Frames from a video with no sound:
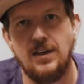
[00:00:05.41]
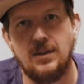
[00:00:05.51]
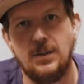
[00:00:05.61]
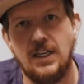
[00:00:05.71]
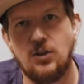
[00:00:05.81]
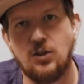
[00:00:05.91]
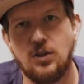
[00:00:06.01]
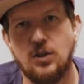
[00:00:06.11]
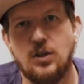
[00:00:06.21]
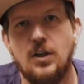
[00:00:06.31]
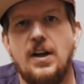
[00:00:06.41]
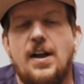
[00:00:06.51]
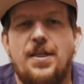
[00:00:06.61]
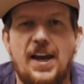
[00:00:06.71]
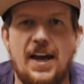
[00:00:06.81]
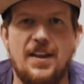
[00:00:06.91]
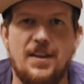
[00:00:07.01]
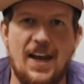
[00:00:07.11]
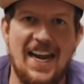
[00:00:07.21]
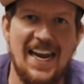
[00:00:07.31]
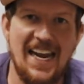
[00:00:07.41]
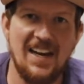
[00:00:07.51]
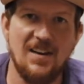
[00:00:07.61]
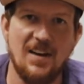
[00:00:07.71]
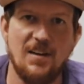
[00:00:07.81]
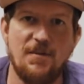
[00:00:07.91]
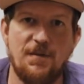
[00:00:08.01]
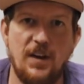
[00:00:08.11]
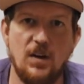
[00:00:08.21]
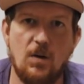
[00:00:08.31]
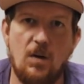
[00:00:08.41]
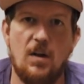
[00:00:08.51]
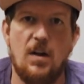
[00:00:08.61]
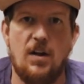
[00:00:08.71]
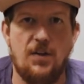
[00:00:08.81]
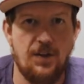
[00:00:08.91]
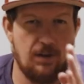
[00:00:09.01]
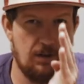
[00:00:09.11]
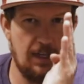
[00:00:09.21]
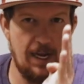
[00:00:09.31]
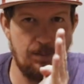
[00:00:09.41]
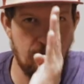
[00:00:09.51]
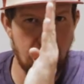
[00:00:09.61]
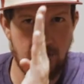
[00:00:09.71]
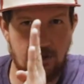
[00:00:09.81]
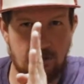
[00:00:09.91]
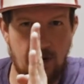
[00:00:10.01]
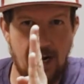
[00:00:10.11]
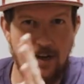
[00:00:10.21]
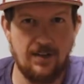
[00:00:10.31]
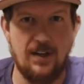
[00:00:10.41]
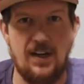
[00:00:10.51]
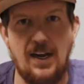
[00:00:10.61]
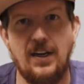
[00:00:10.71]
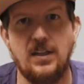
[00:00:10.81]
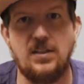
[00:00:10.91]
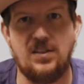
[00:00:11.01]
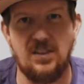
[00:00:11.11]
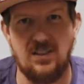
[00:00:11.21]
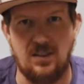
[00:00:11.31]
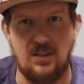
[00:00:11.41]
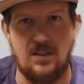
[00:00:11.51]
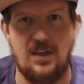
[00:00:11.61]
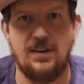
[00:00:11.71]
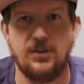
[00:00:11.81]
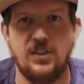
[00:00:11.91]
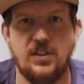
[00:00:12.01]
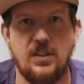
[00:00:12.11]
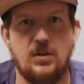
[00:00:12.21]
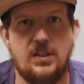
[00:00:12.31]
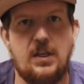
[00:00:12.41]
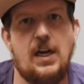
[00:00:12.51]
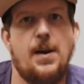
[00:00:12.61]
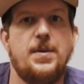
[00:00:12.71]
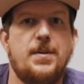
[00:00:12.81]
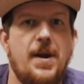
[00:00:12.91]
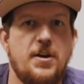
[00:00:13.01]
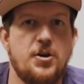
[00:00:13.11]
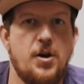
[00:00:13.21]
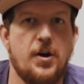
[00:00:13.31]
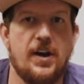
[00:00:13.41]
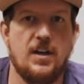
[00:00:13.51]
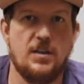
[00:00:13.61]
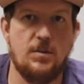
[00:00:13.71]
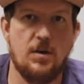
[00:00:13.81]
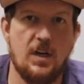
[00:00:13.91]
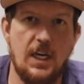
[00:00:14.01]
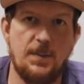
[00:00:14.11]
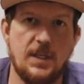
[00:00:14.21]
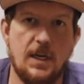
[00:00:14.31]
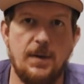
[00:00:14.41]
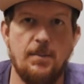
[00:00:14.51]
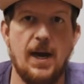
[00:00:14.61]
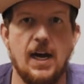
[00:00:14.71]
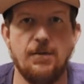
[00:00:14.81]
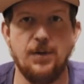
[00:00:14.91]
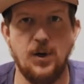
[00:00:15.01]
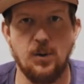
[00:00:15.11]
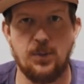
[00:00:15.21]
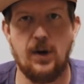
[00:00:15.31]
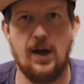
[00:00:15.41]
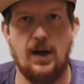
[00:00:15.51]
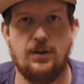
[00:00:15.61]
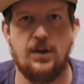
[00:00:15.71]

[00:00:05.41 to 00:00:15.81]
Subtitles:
to make sure that the hand feel, the label is straight and consistent every single time to make sure your customer keeps coming back for your product.